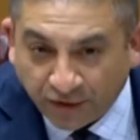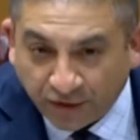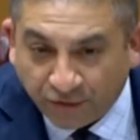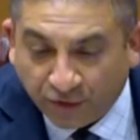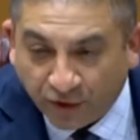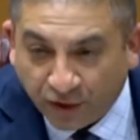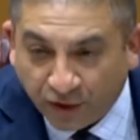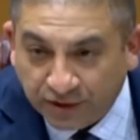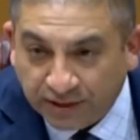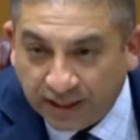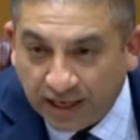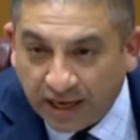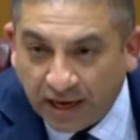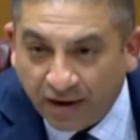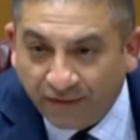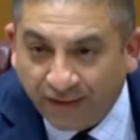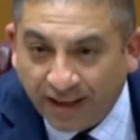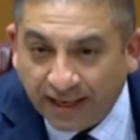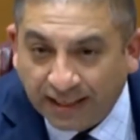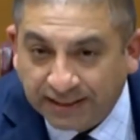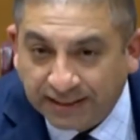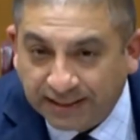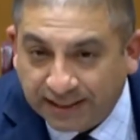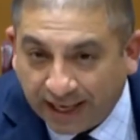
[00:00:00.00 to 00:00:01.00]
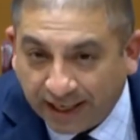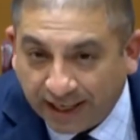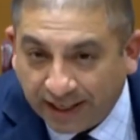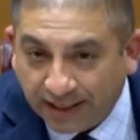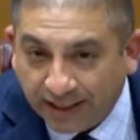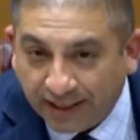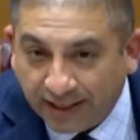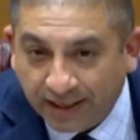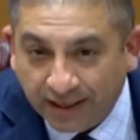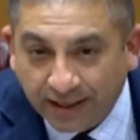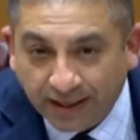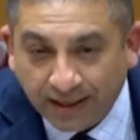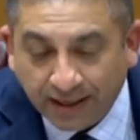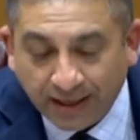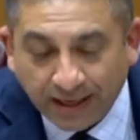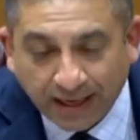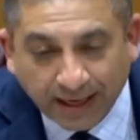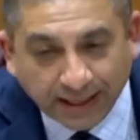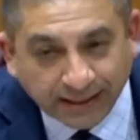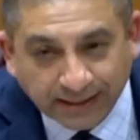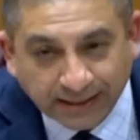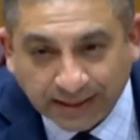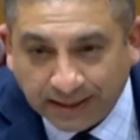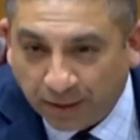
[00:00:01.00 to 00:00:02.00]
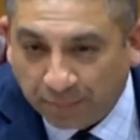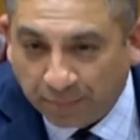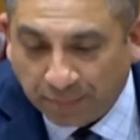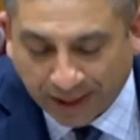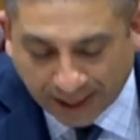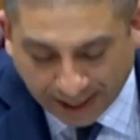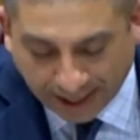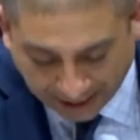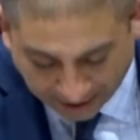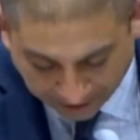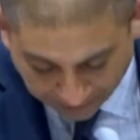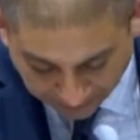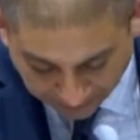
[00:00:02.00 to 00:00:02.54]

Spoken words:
first and innovating second isn't the plan.